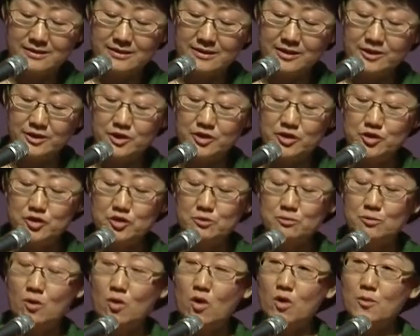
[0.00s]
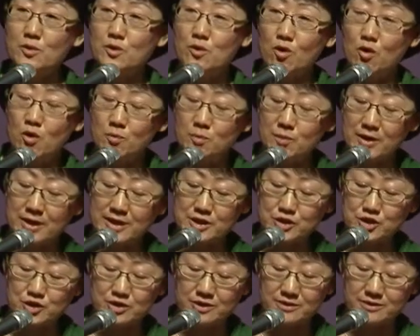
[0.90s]
continuum of
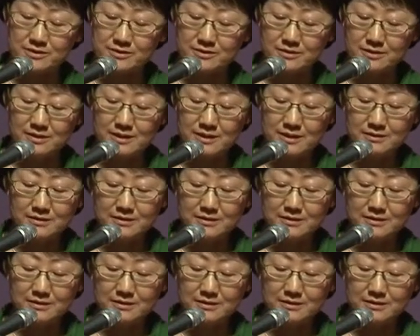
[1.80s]
cooperation